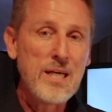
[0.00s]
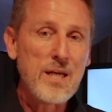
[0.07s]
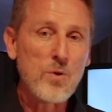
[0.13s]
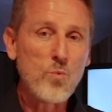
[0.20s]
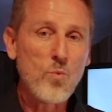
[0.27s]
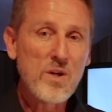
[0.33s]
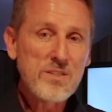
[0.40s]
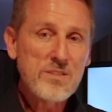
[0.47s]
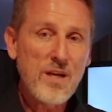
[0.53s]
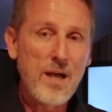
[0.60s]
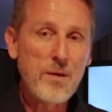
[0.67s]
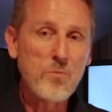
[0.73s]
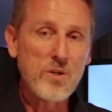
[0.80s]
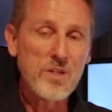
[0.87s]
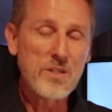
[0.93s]
And one
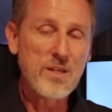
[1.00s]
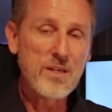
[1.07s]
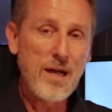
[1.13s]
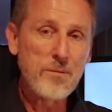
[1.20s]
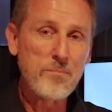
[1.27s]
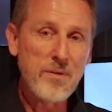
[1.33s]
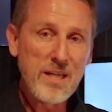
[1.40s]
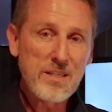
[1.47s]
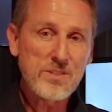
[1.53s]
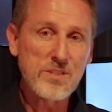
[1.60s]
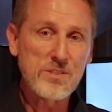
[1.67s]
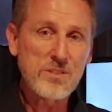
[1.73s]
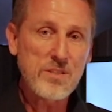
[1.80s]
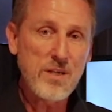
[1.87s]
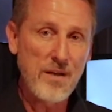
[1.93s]
time when God makes
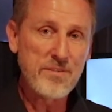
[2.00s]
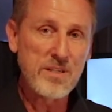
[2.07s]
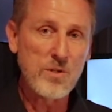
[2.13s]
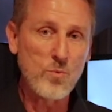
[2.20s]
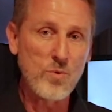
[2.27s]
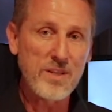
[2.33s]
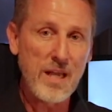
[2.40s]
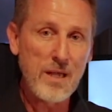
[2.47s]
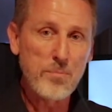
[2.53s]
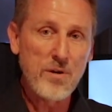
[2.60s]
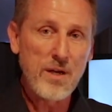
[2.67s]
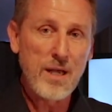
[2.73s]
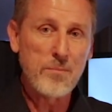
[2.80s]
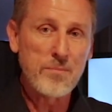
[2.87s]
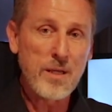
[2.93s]
this covenant with
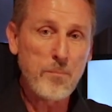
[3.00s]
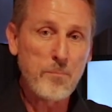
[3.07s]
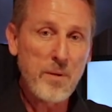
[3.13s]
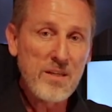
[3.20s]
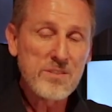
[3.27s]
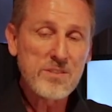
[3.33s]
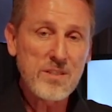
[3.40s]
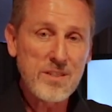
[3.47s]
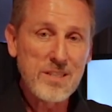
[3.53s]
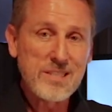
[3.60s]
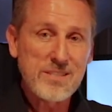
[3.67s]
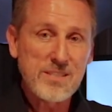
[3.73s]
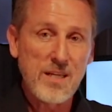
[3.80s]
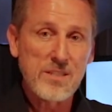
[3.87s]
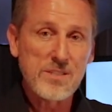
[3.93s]
Abraham, he basically
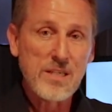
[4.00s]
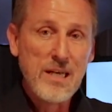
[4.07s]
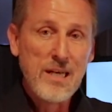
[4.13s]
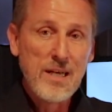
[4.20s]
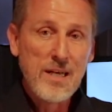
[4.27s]
says,